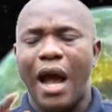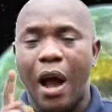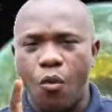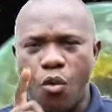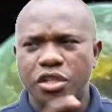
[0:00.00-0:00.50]

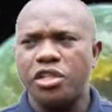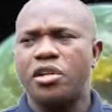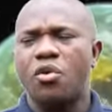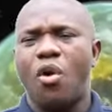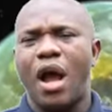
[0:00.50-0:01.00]
and what it
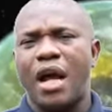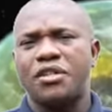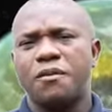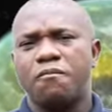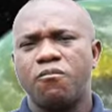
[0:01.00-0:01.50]

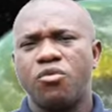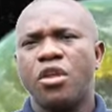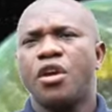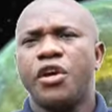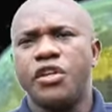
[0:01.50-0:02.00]
requires.
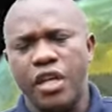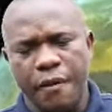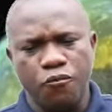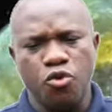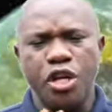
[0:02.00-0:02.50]
You see, you